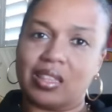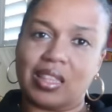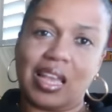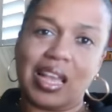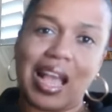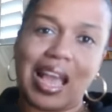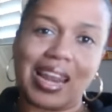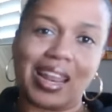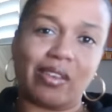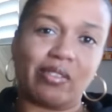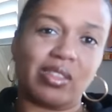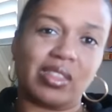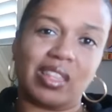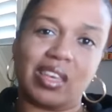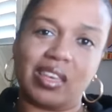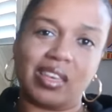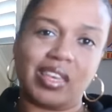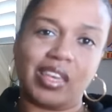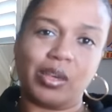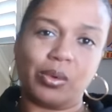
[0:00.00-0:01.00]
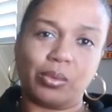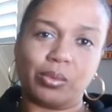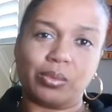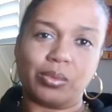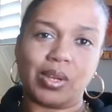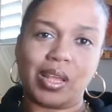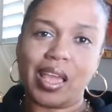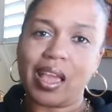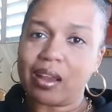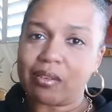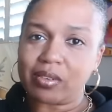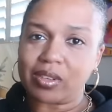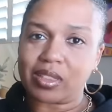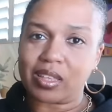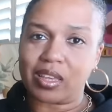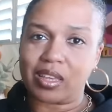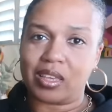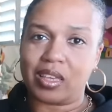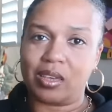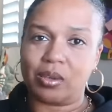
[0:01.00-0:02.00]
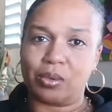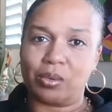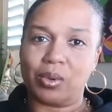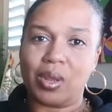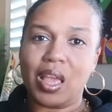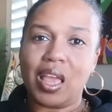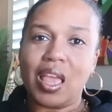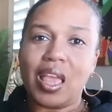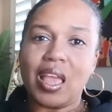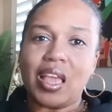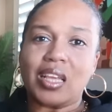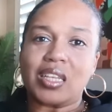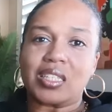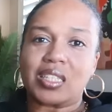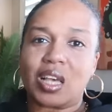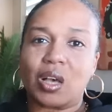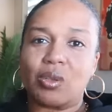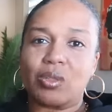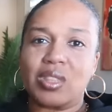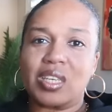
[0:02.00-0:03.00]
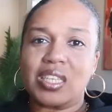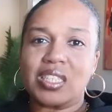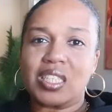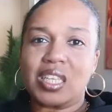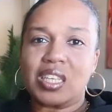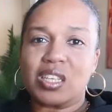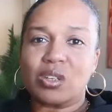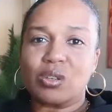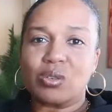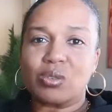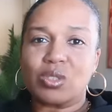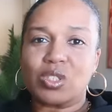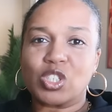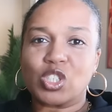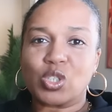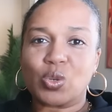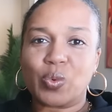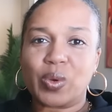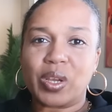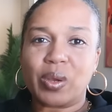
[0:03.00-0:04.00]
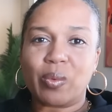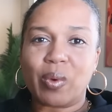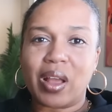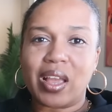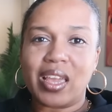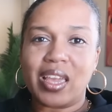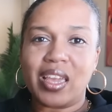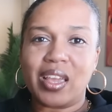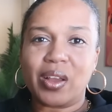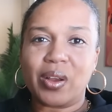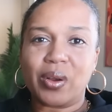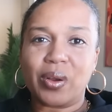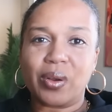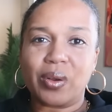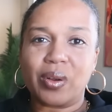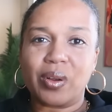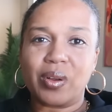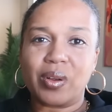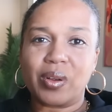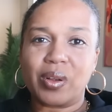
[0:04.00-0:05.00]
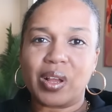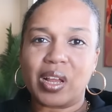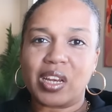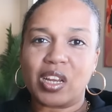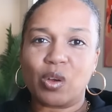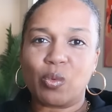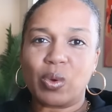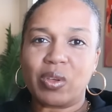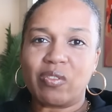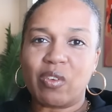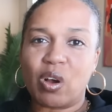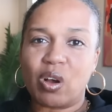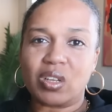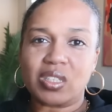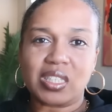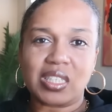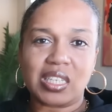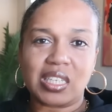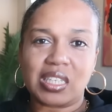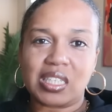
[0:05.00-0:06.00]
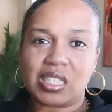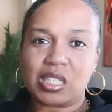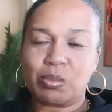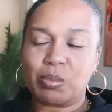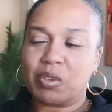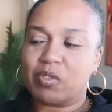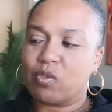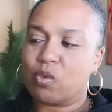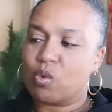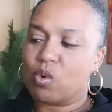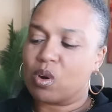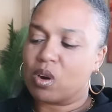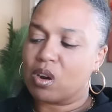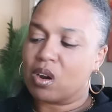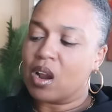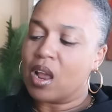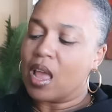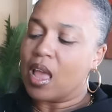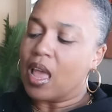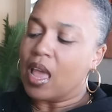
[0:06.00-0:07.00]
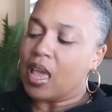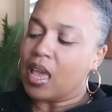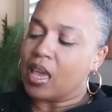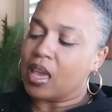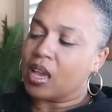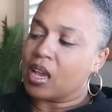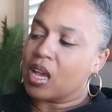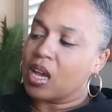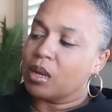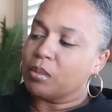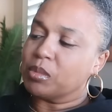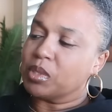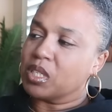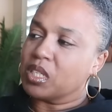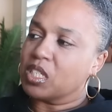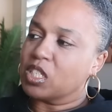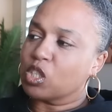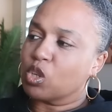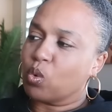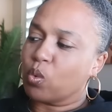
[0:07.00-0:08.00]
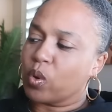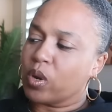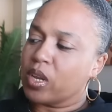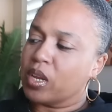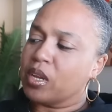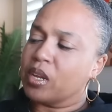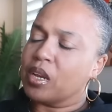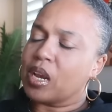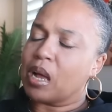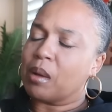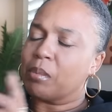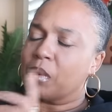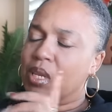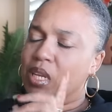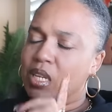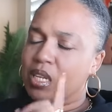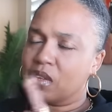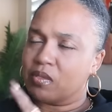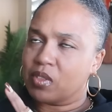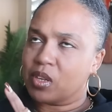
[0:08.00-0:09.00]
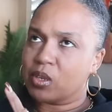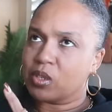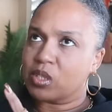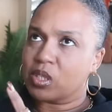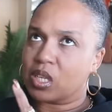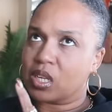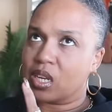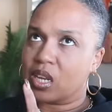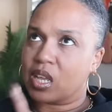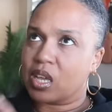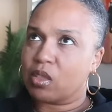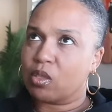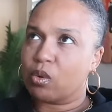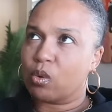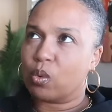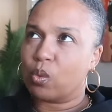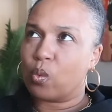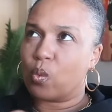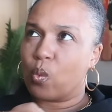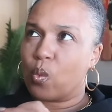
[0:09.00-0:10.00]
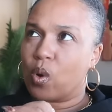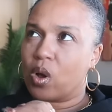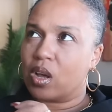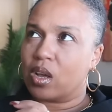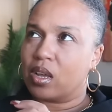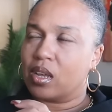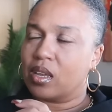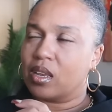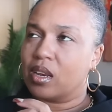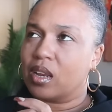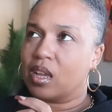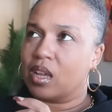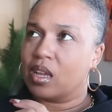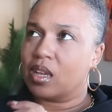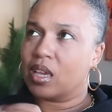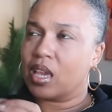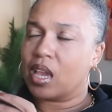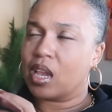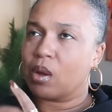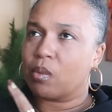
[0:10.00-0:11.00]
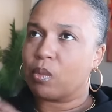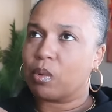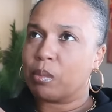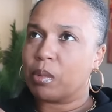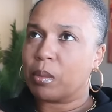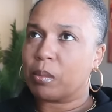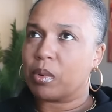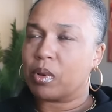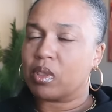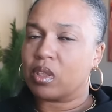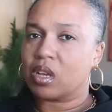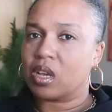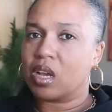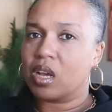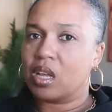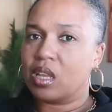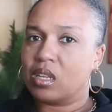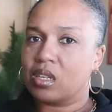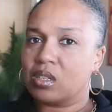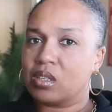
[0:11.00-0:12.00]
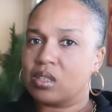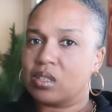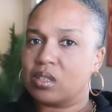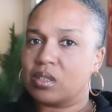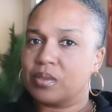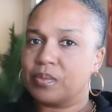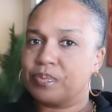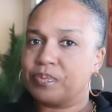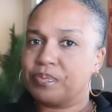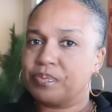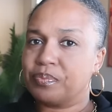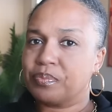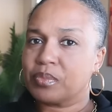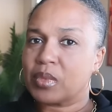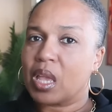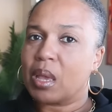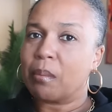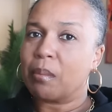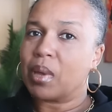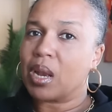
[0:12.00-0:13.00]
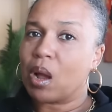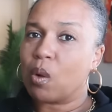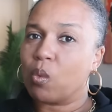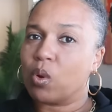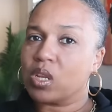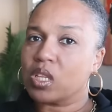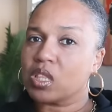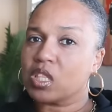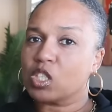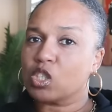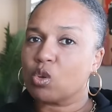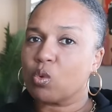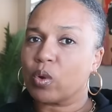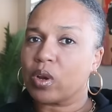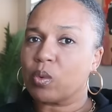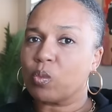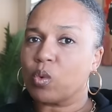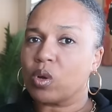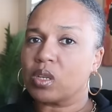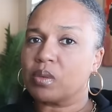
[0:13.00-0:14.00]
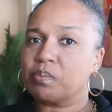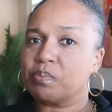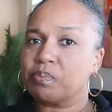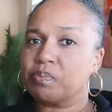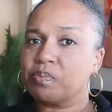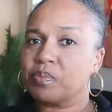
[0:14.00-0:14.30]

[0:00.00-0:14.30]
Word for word: They got everything cute. Everything cute. So this little tree right here, I know we've all seen this before. It comes in this green. I believe there's another one. Can't remember the color. But I wanted this green one.